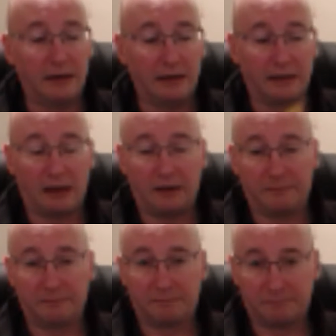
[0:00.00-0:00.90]
light
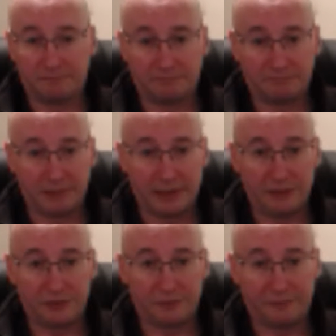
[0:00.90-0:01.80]

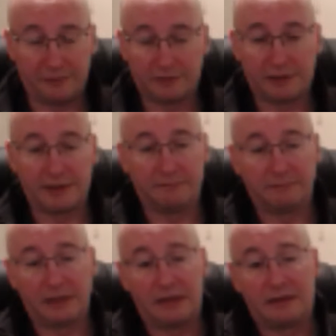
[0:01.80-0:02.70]
pollution filter
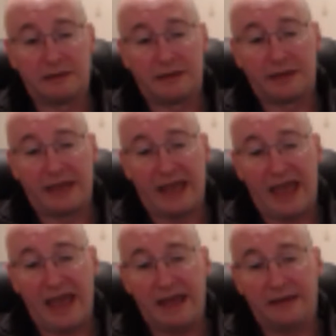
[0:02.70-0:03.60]
to the
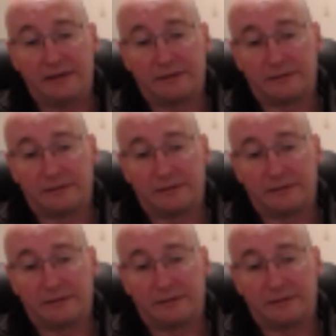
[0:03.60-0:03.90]
end